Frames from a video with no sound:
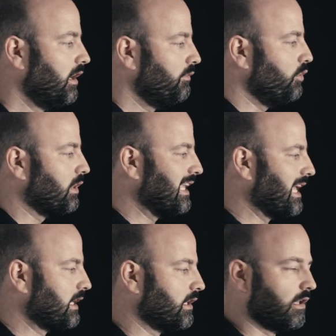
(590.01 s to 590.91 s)
You can
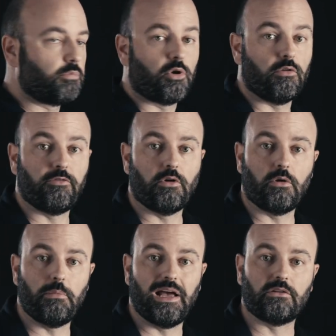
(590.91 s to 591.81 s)
get it in a
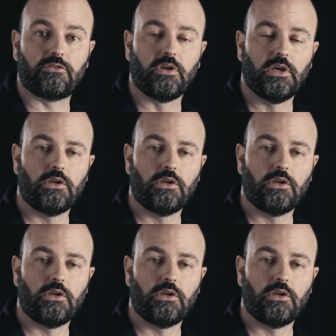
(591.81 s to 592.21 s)
Profoto mount.